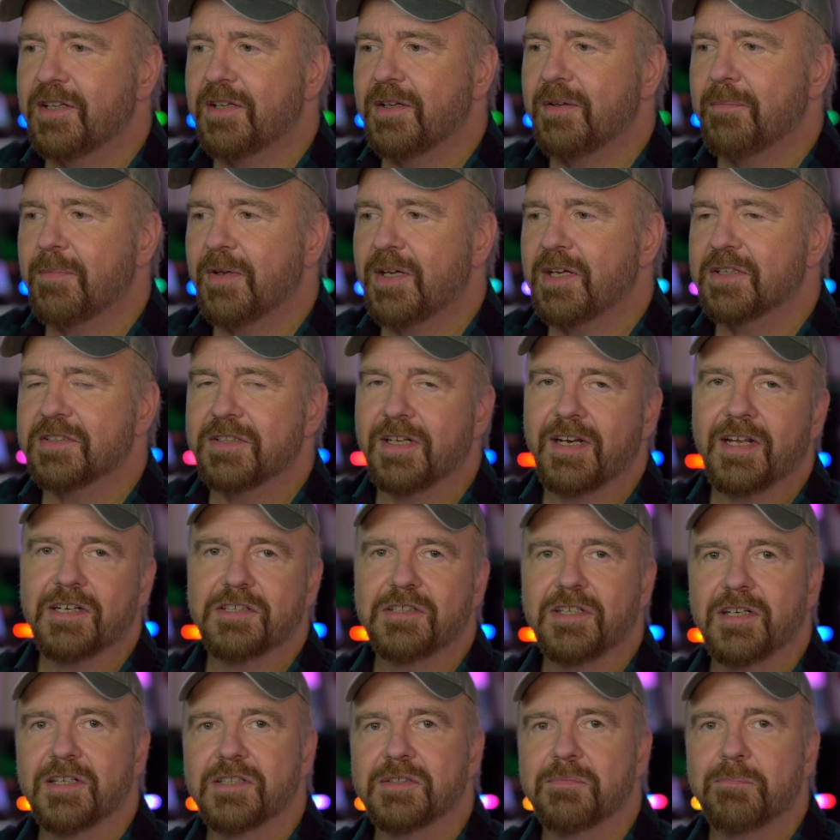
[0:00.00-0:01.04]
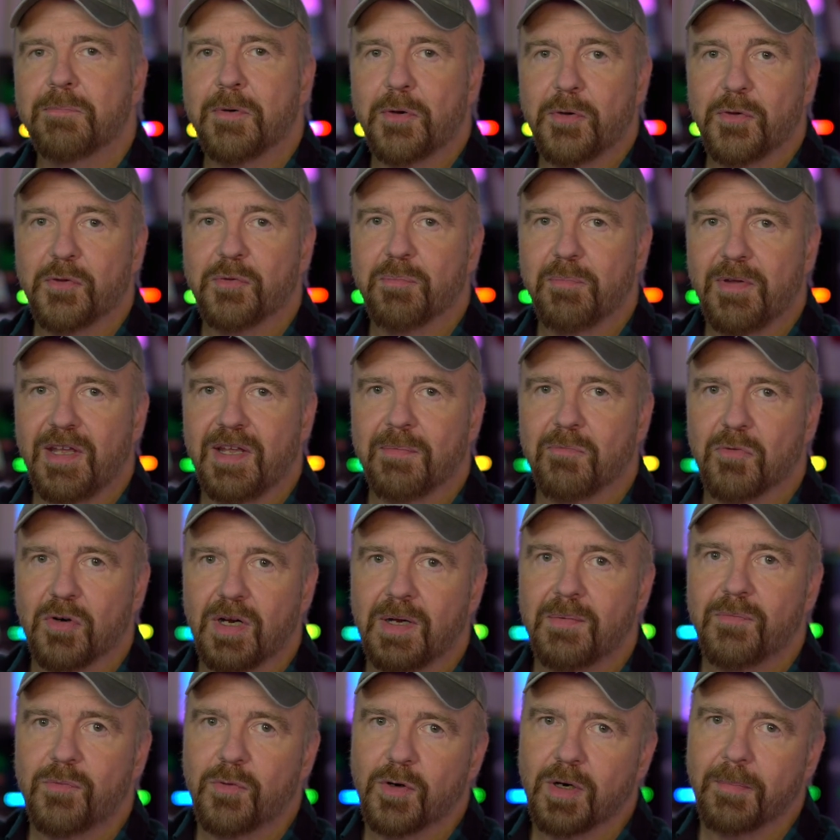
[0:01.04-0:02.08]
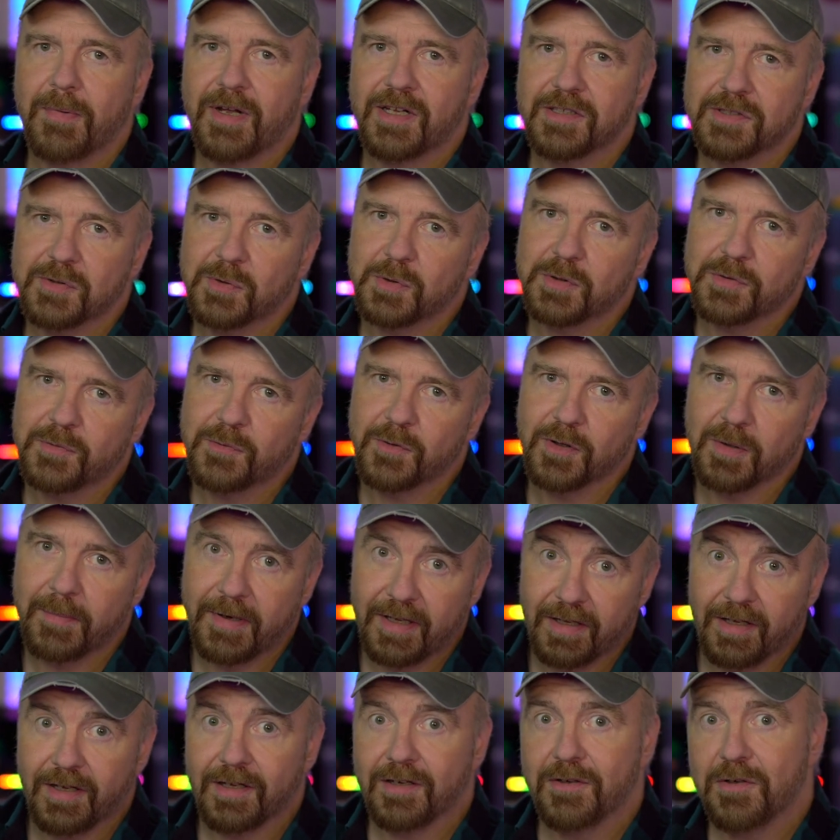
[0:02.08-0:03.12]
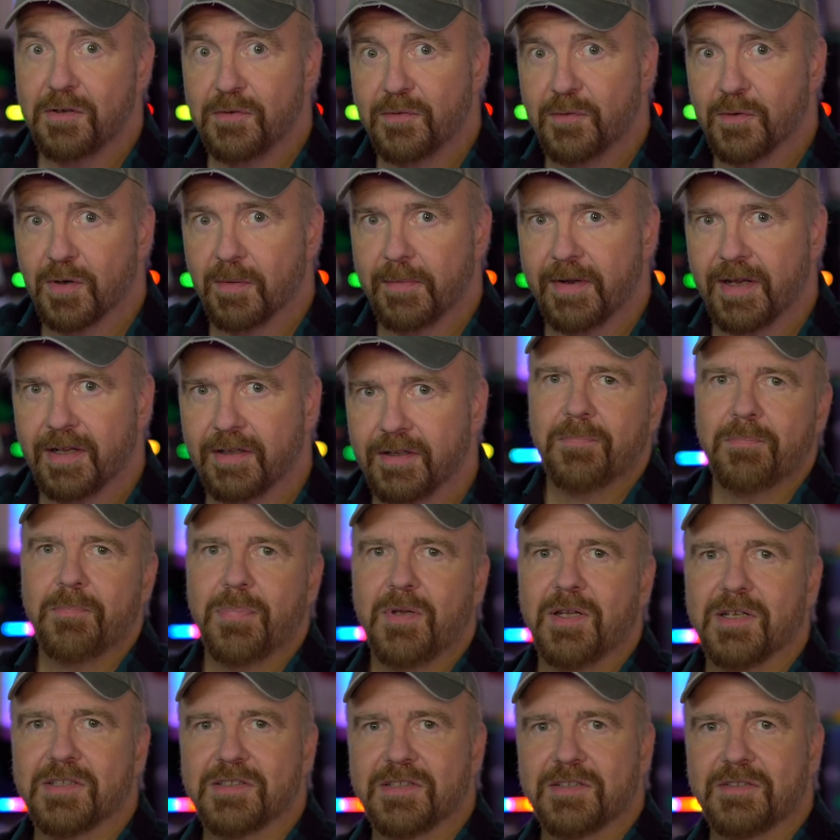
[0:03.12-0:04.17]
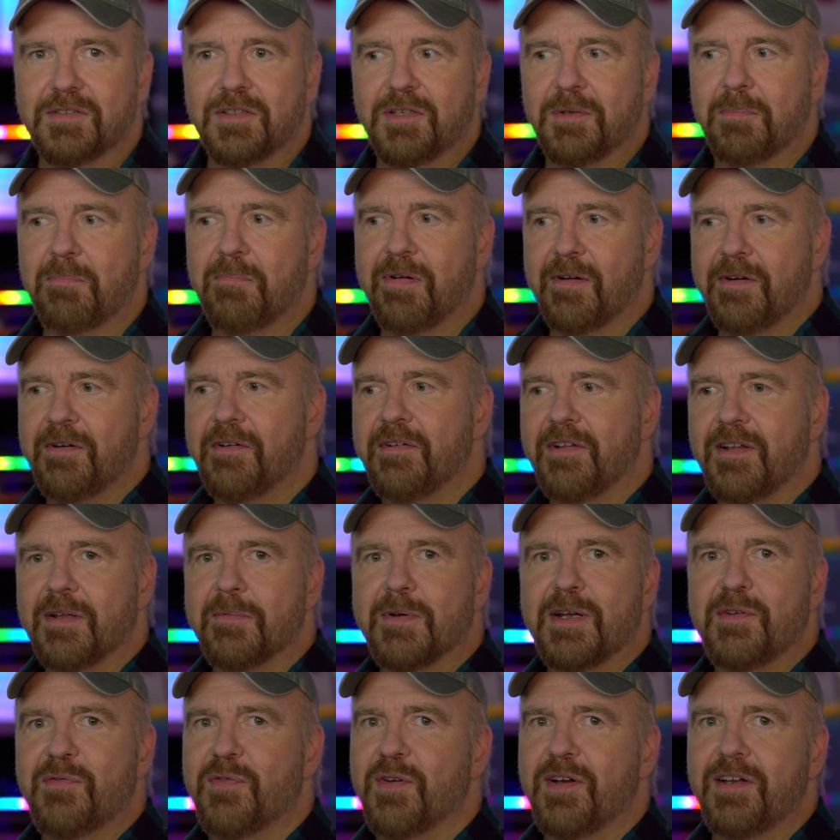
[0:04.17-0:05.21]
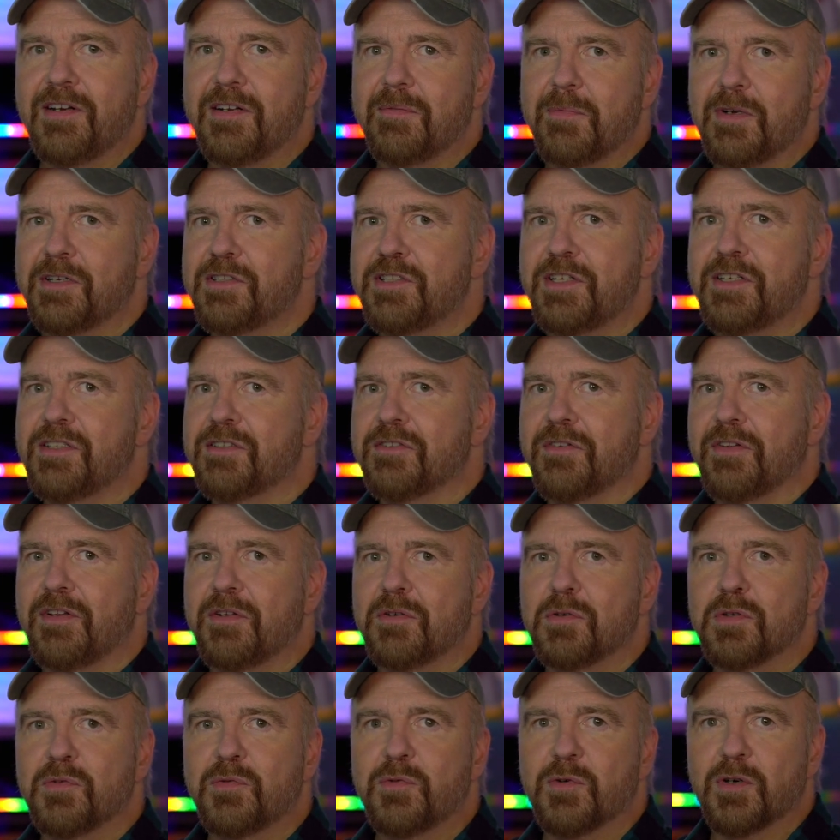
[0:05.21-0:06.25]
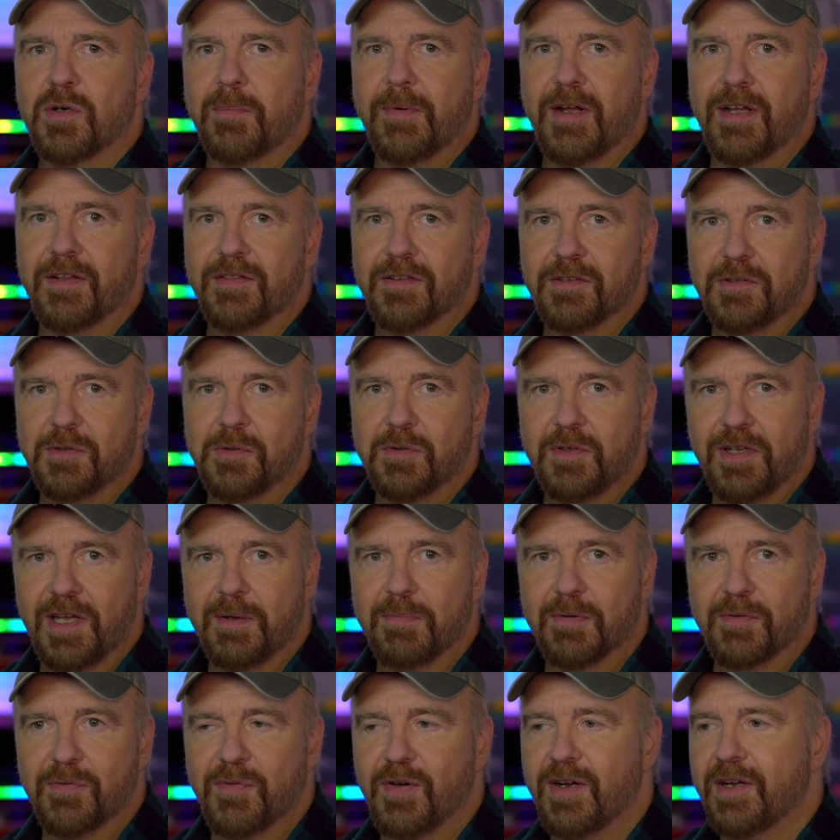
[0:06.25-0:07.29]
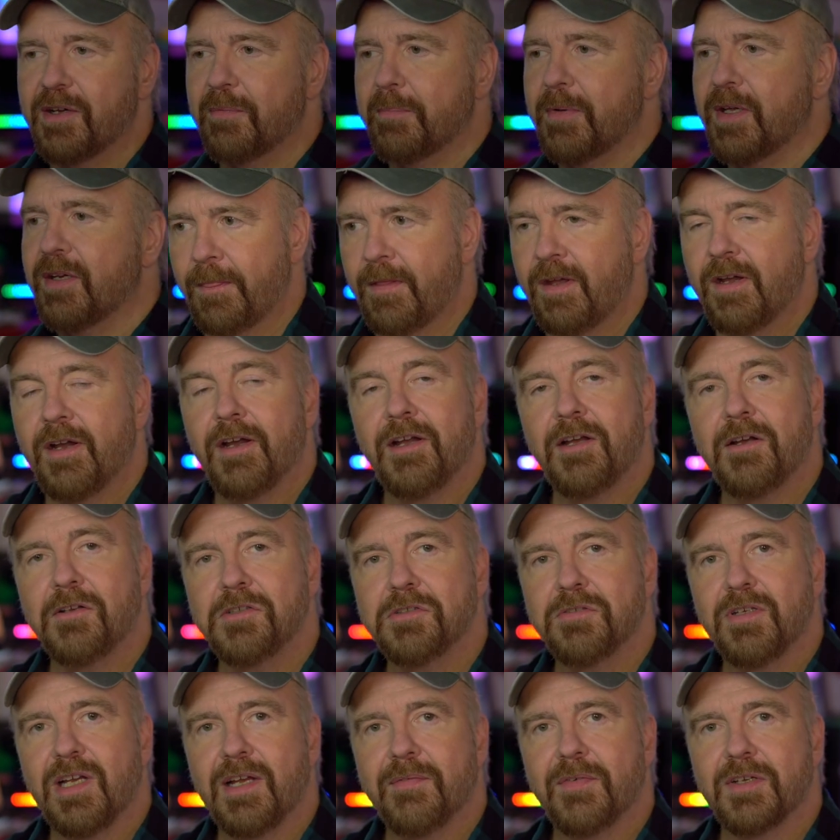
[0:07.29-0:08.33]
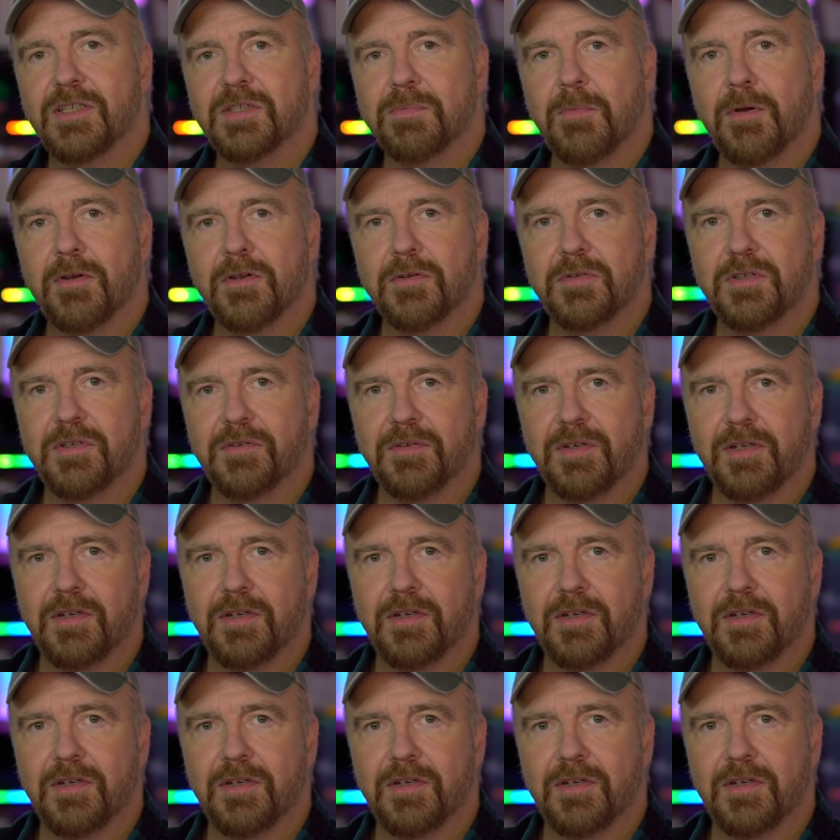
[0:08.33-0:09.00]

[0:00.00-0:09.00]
because it actually does both MAME ROM formats, old format and new format, because to burn them, I find it much easier the old format, the 2K per file bit. I also have a small utility